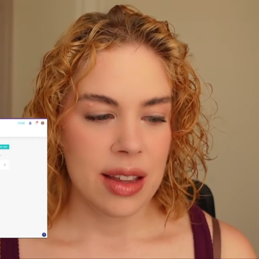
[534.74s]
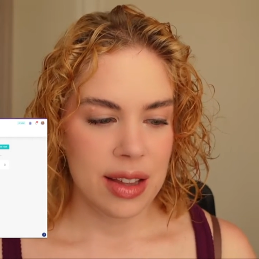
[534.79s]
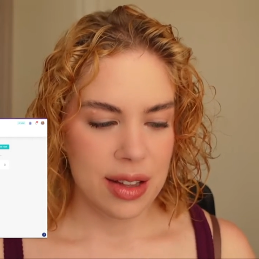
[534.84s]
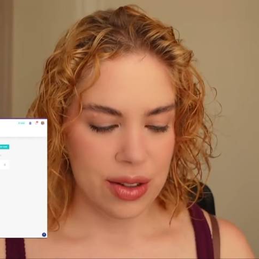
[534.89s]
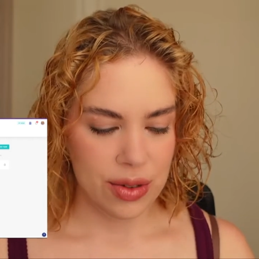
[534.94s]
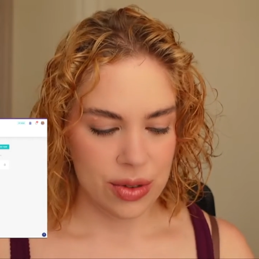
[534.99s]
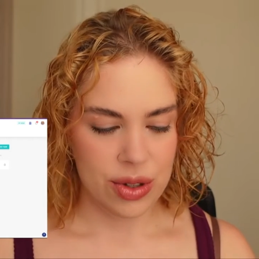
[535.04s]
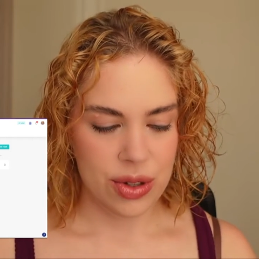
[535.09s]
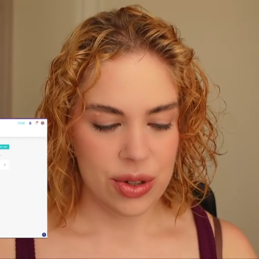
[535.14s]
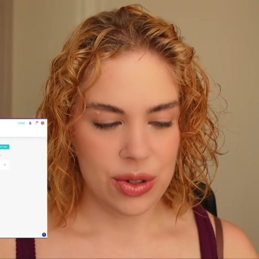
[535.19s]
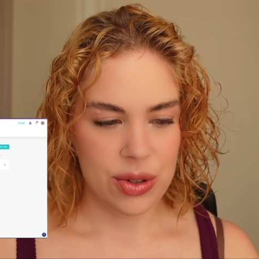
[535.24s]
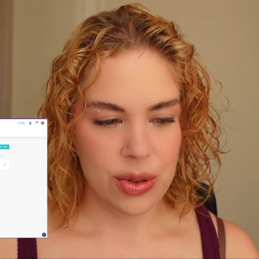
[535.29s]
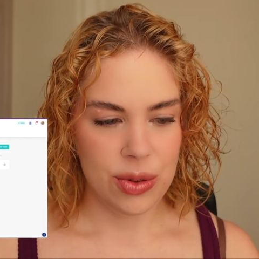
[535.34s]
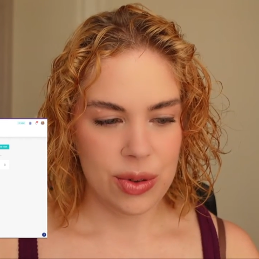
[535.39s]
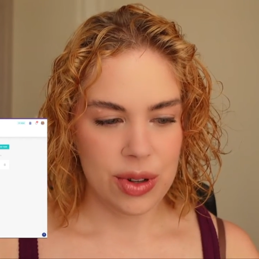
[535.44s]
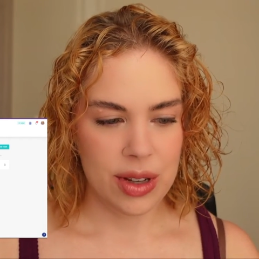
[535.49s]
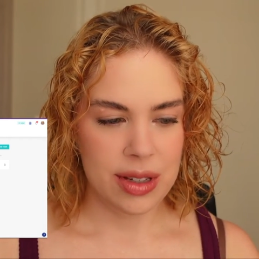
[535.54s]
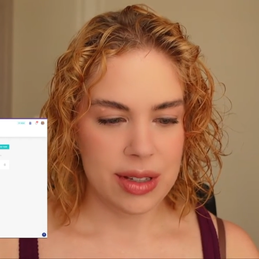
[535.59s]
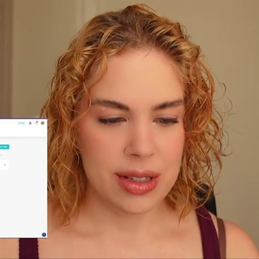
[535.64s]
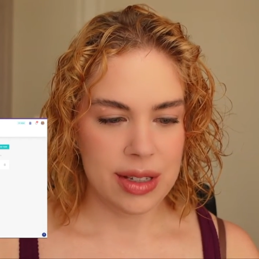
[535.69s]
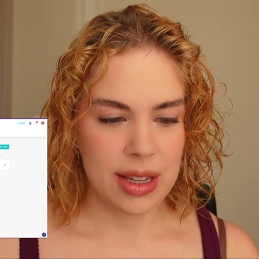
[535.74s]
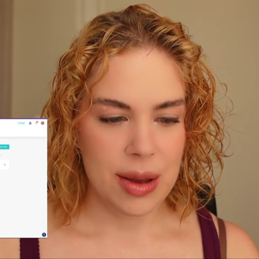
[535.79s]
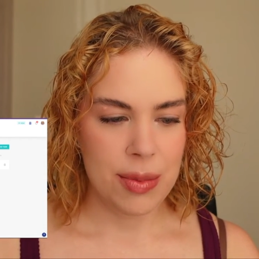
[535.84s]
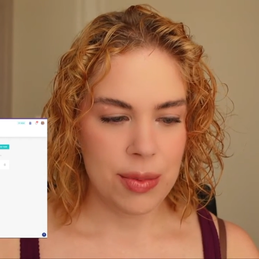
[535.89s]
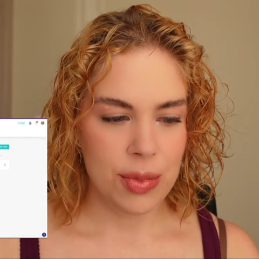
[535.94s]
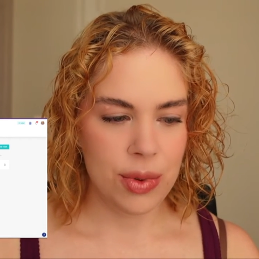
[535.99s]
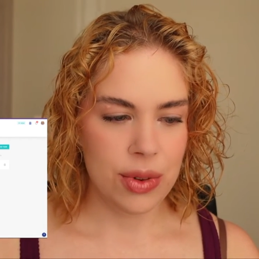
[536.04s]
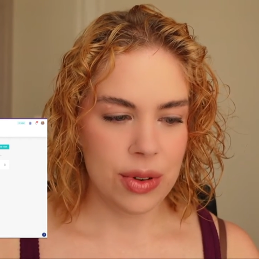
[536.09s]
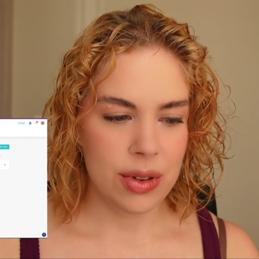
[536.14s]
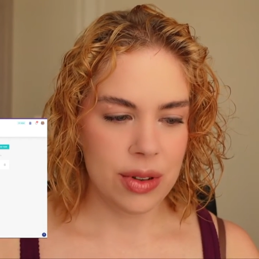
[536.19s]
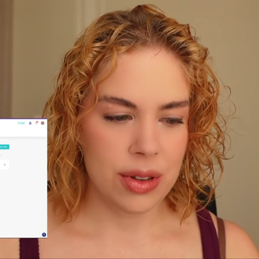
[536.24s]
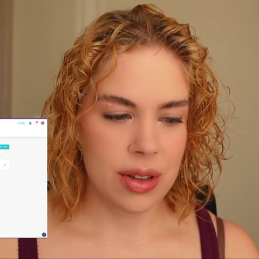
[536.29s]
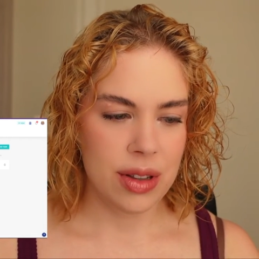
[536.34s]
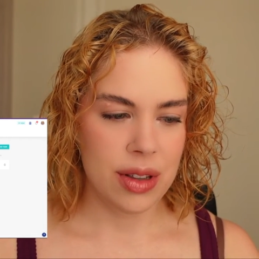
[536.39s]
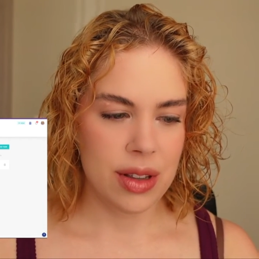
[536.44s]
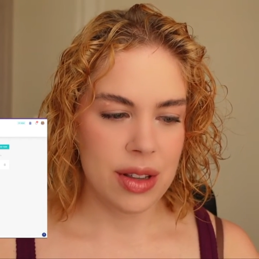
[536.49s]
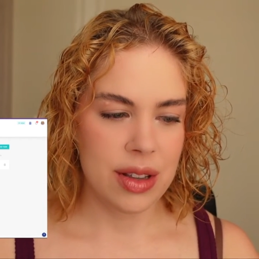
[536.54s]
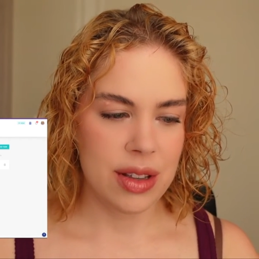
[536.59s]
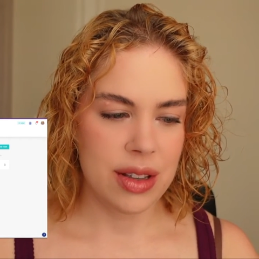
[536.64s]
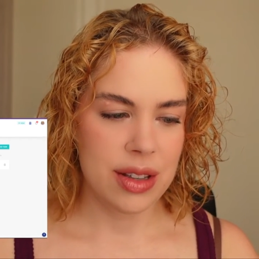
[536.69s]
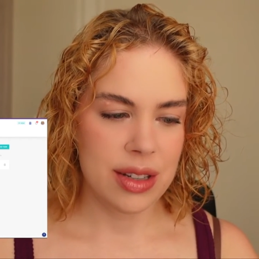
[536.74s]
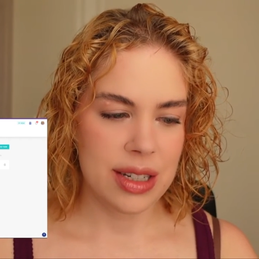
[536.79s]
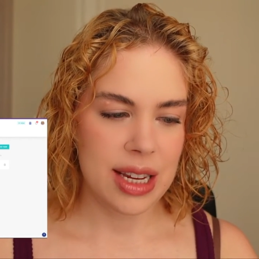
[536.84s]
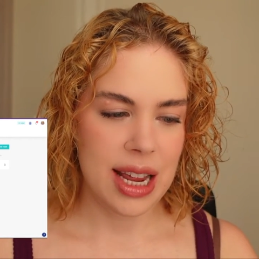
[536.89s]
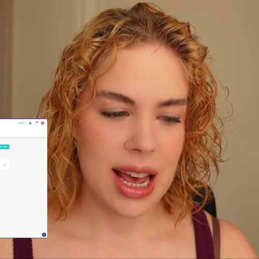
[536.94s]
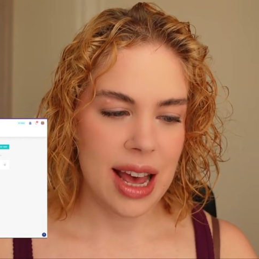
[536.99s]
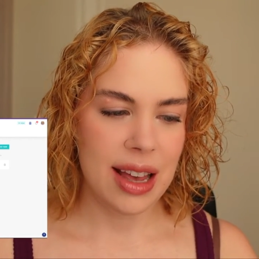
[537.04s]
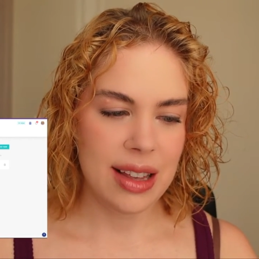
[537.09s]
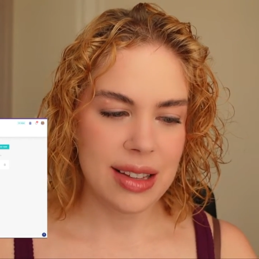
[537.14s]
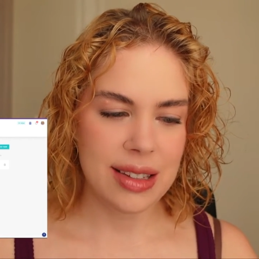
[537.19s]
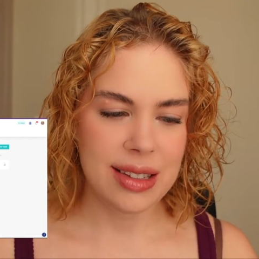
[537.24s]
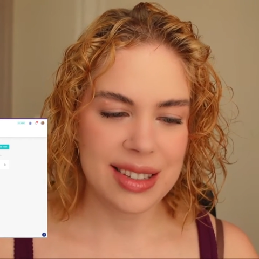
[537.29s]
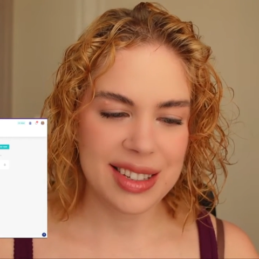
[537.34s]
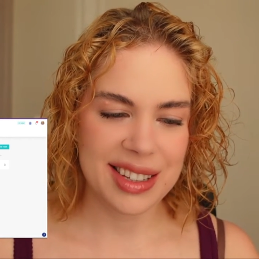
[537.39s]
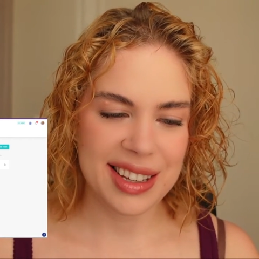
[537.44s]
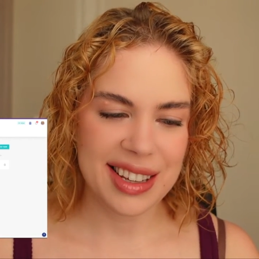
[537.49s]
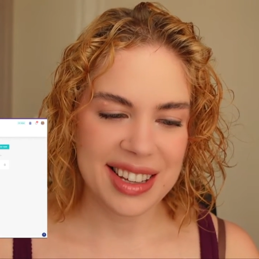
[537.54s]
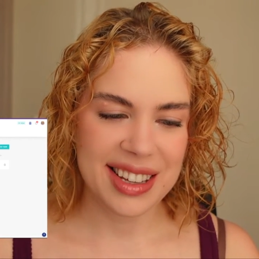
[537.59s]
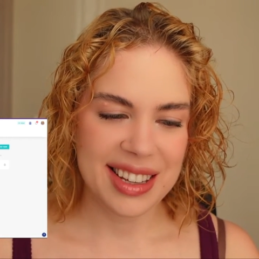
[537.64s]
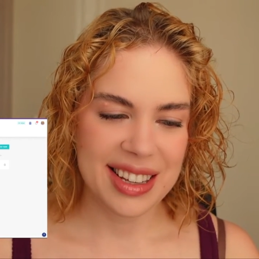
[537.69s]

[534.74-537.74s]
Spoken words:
We'll just do a sample task.